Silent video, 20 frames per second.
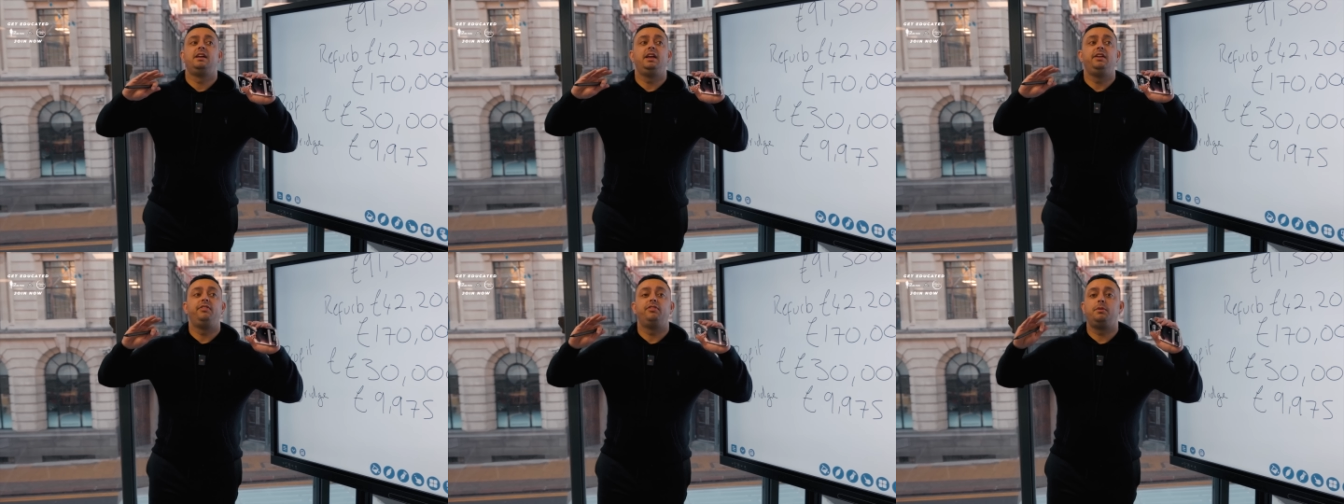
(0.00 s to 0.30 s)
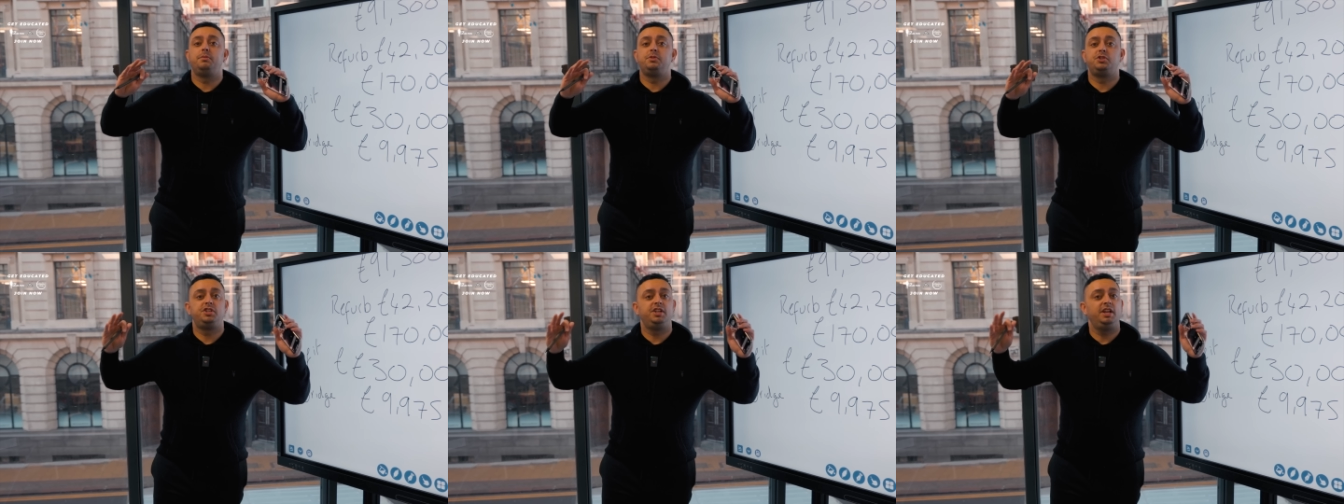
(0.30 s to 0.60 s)
If
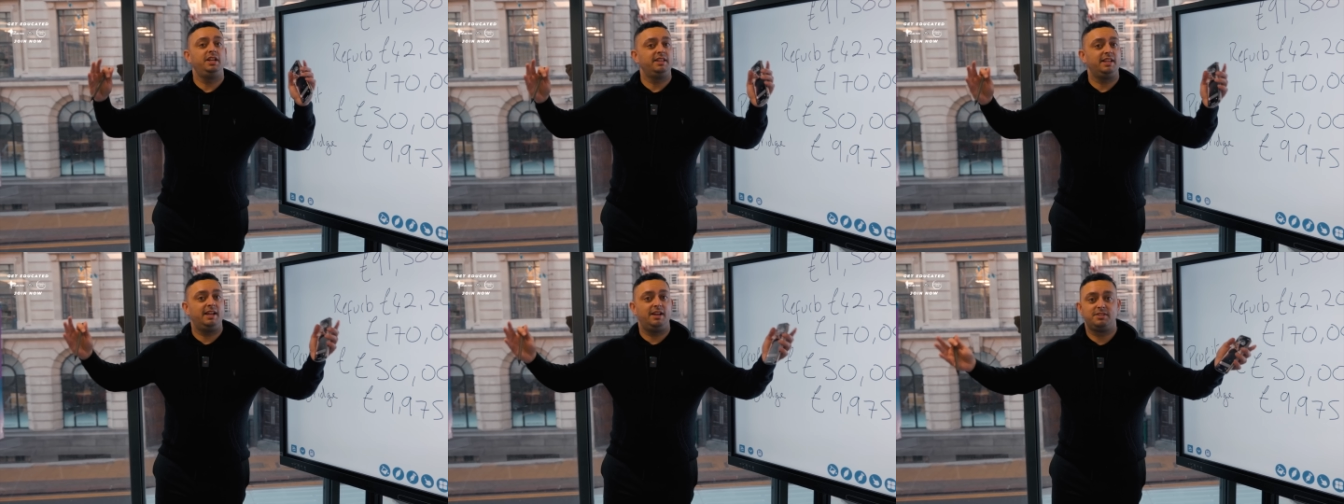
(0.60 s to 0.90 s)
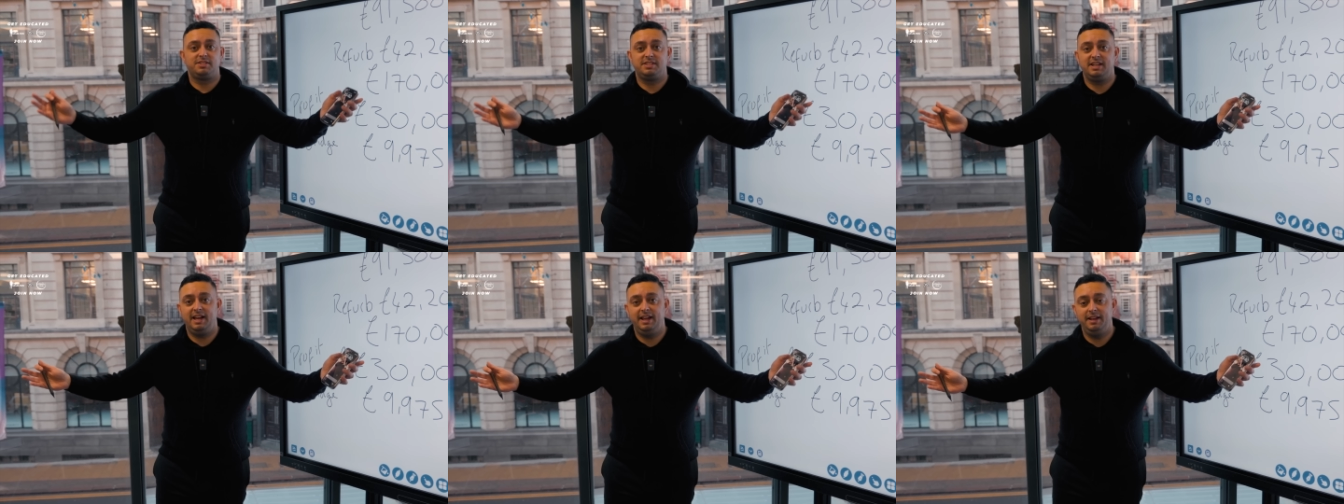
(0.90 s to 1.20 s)
I'm shit,
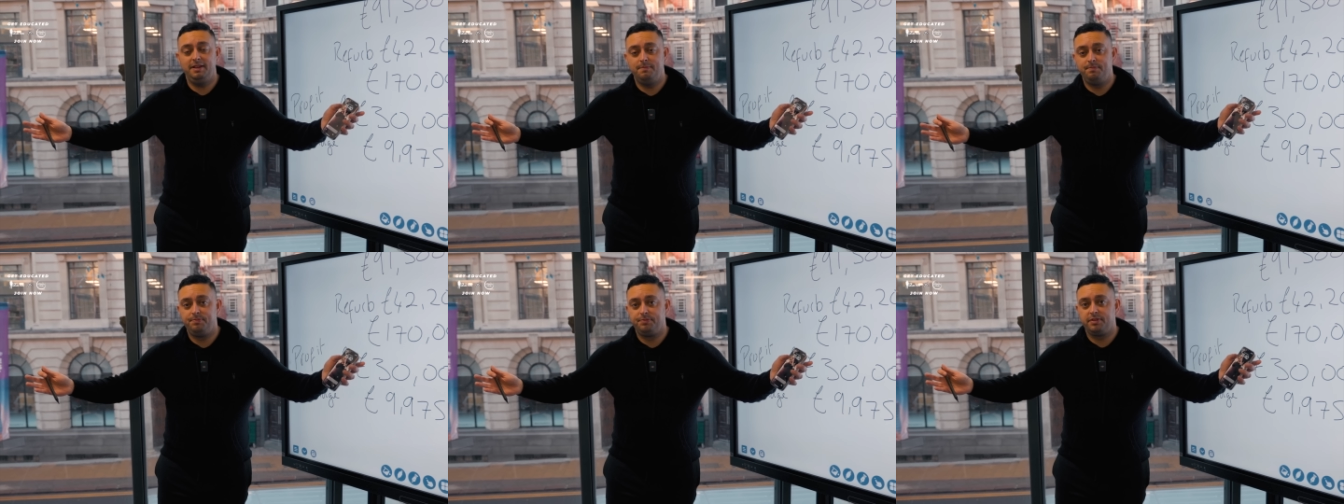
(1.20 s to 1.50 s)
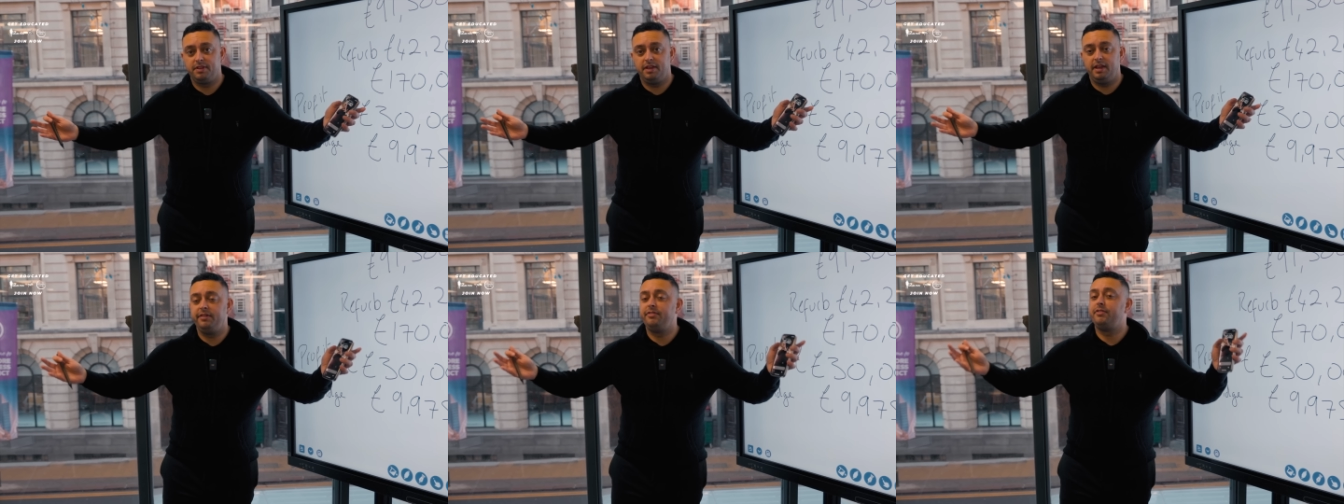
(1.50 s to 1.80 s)
they'll say.
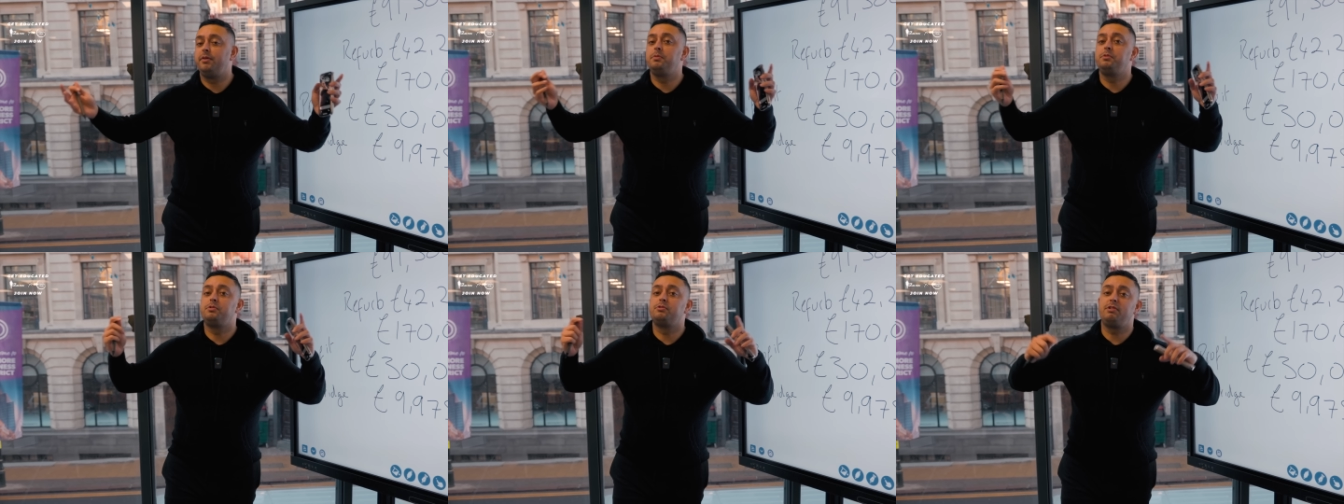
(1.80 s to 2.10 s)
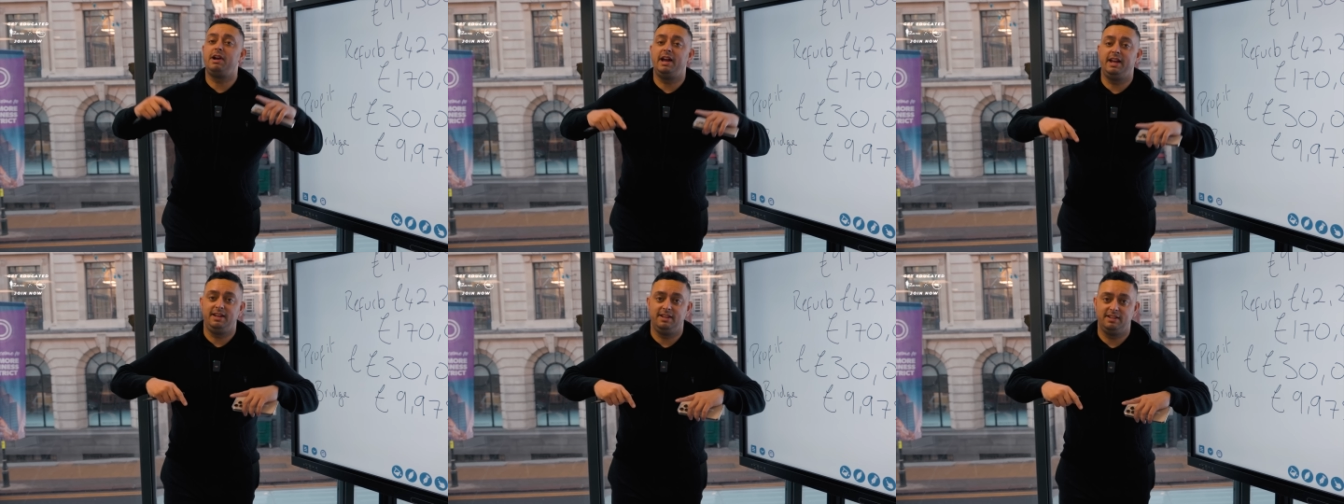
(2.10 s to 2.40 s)
If I'm
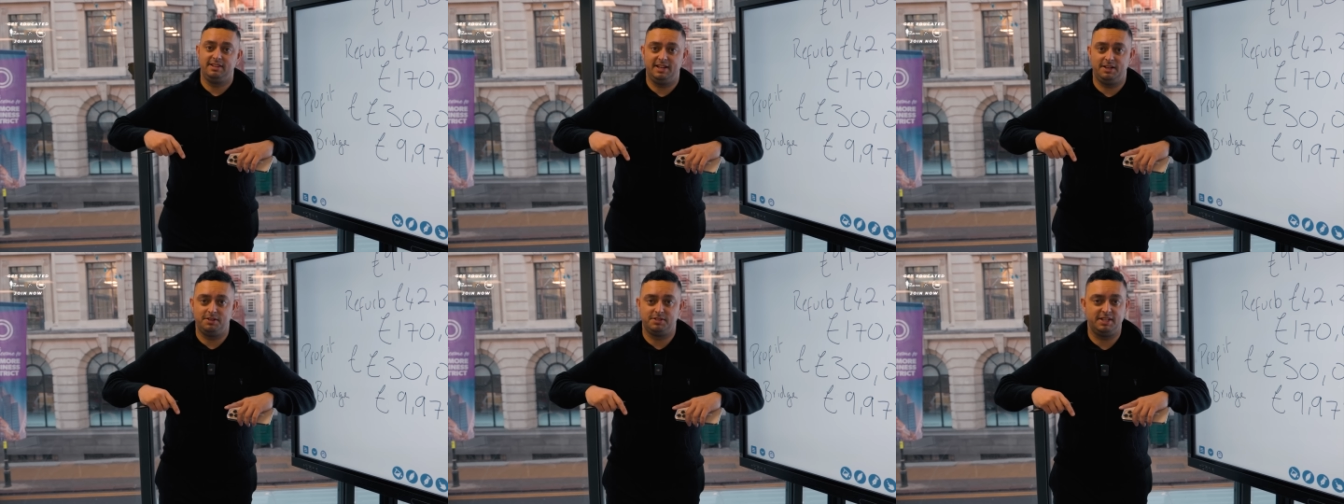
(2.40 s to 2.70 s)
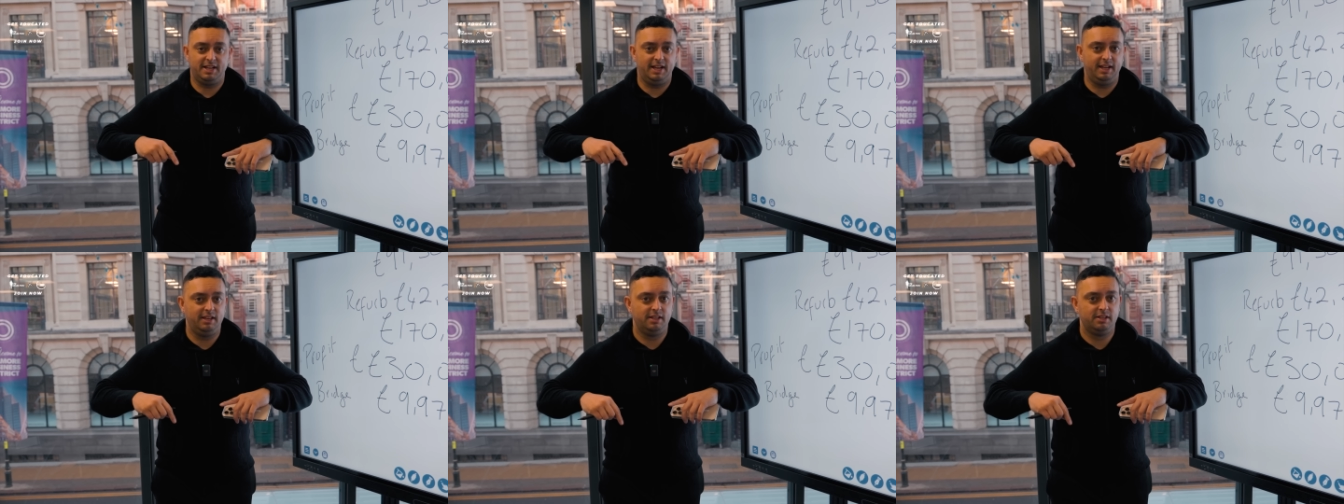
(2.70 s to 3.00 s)
great, they'll
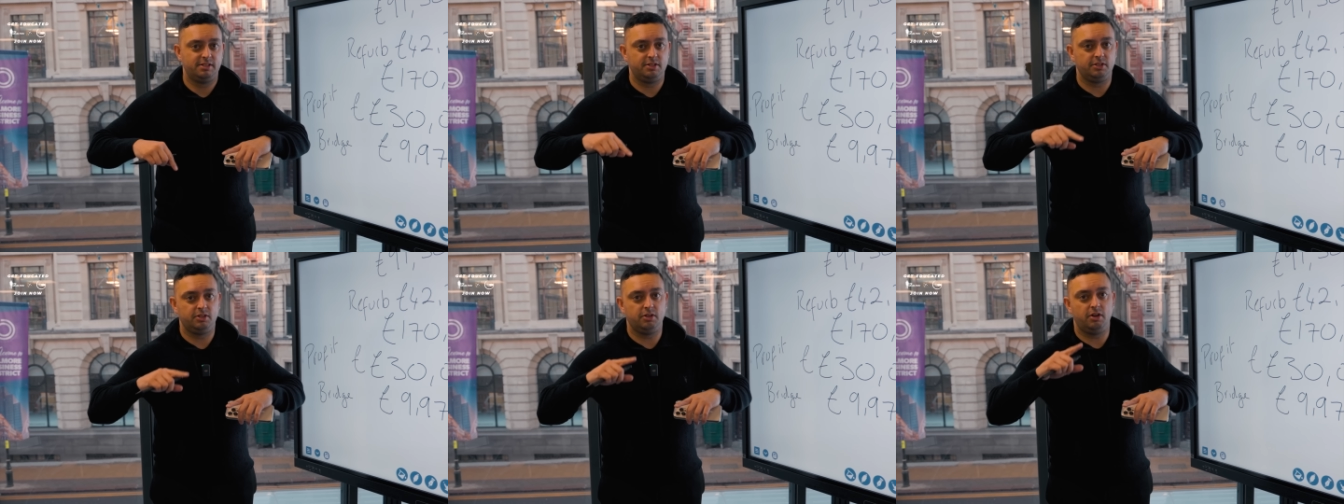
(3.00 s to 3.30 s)
say. So,